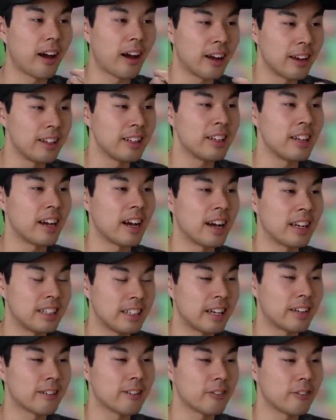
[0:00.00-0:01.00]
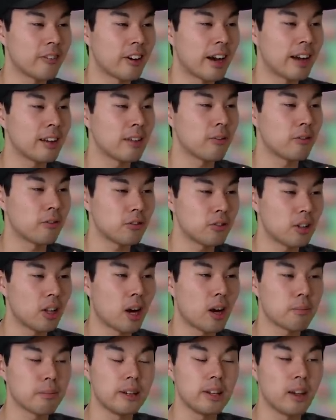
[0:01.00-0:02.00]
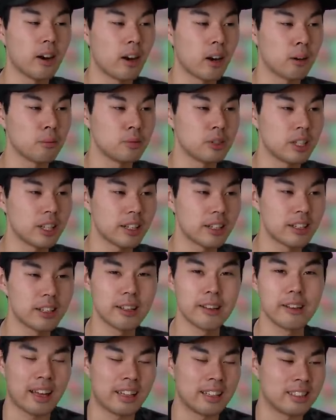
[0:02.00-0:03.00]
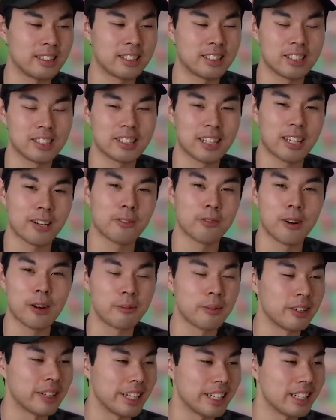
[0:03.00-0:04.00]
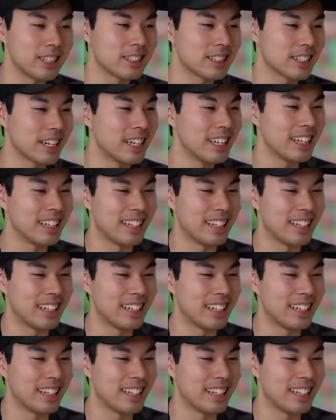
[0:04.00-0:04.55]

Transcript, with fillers: Unidentified floppy object and it's just like a rubber disc.